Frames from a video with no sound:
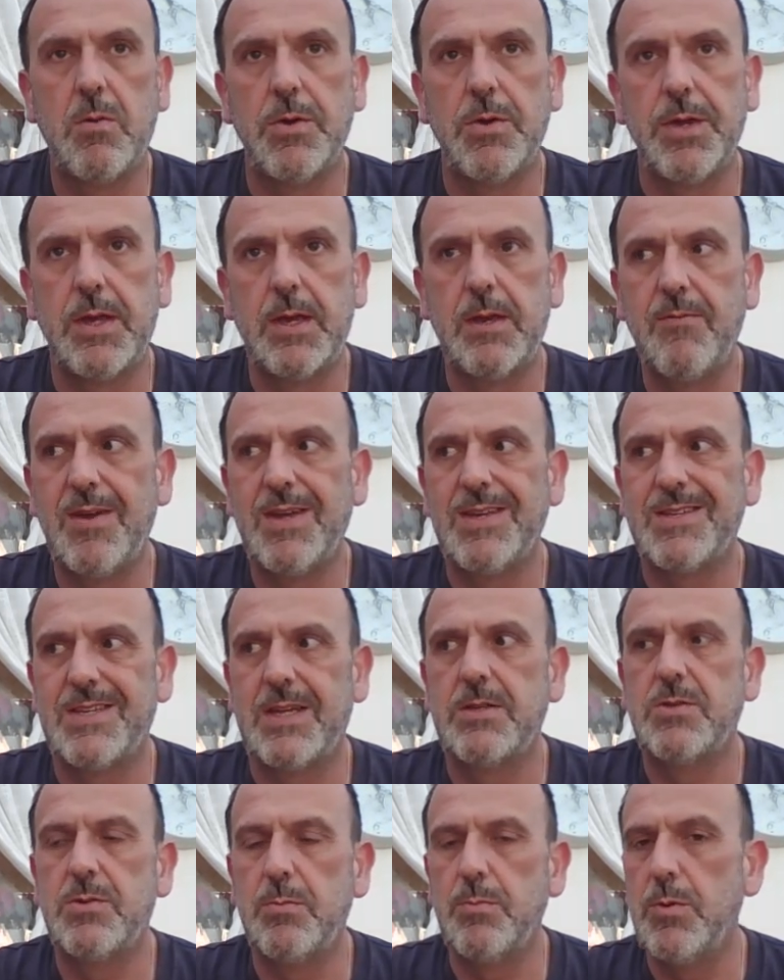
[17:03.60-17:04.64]
to give it a
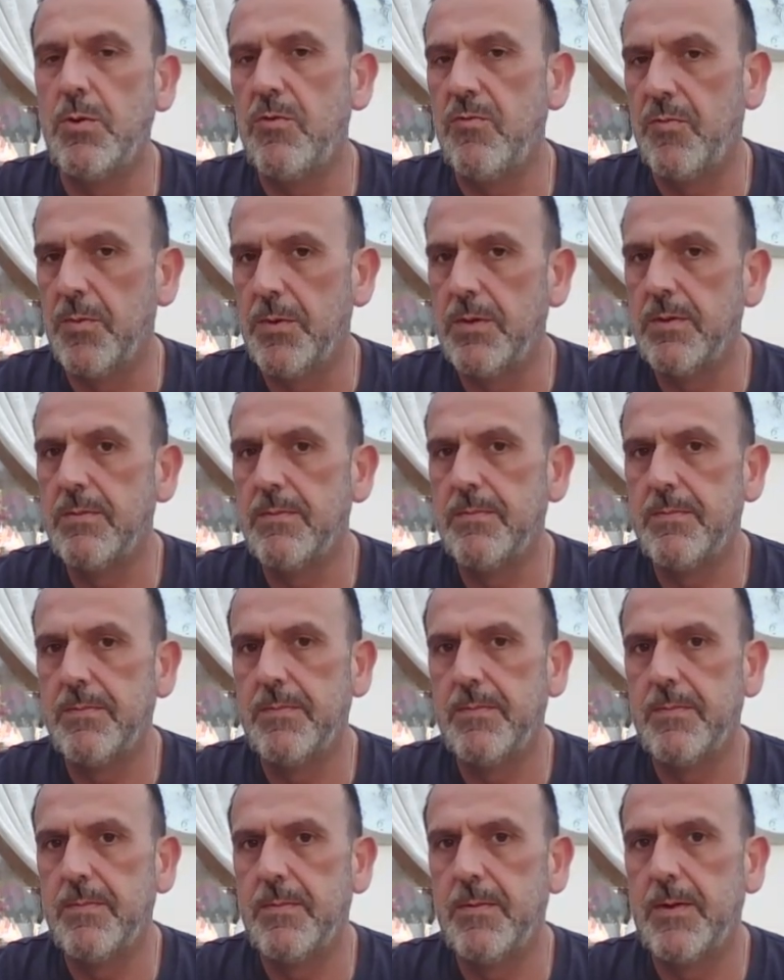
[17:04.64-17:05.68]
sense of movement,
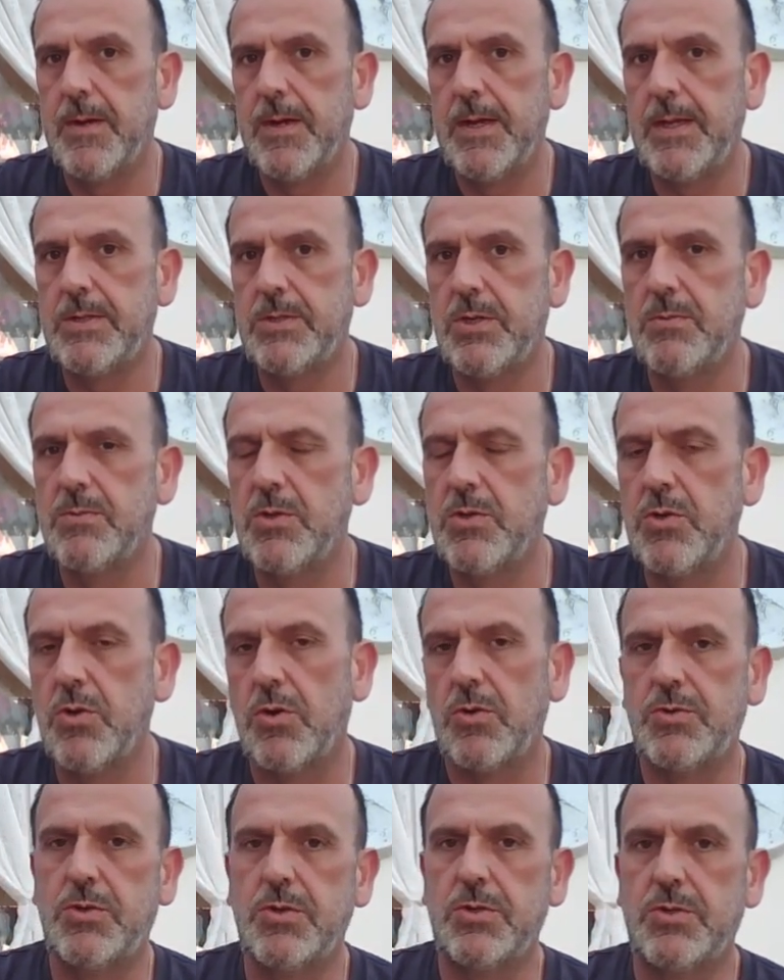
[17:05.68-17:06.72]
in terms of
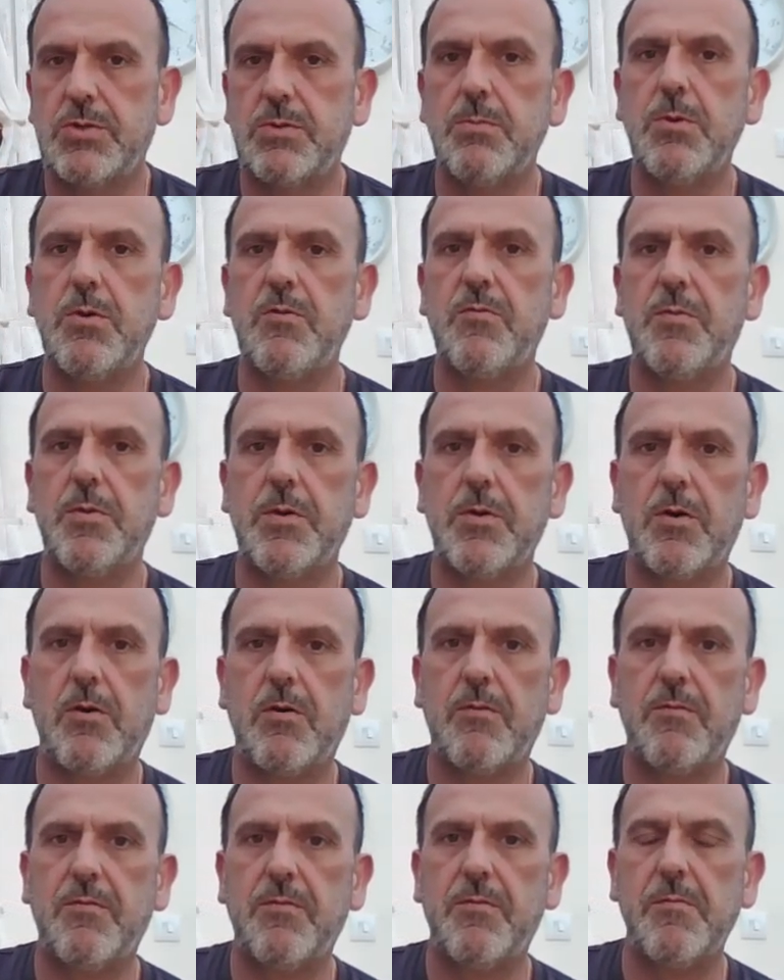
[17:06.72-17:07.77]
not just the movement
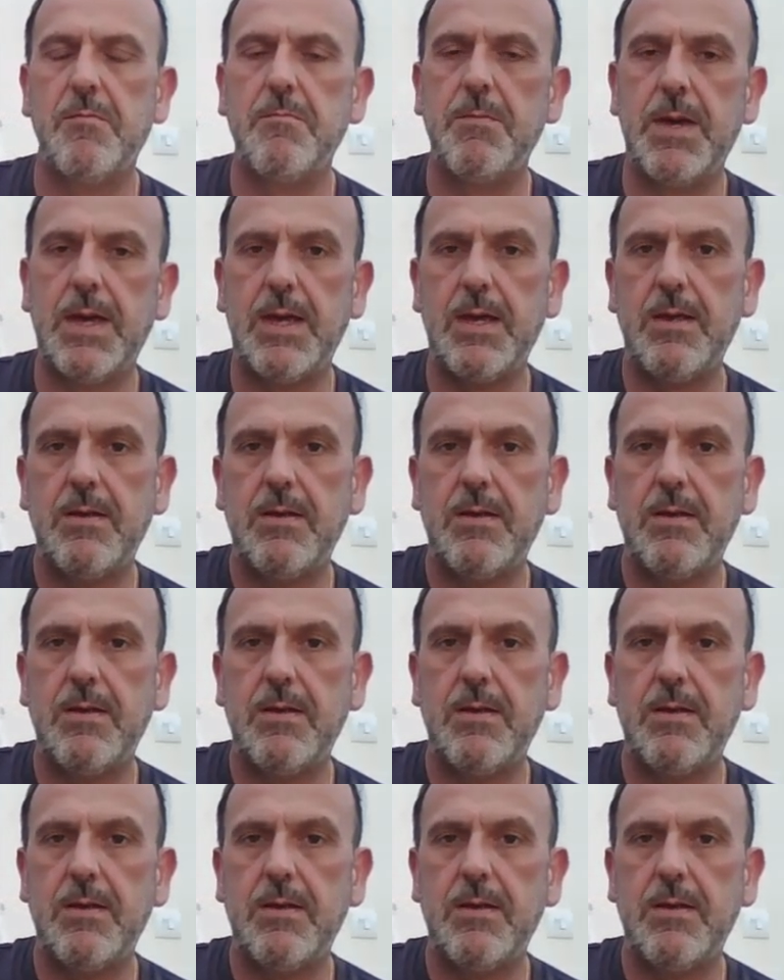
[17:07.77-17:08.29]
of me,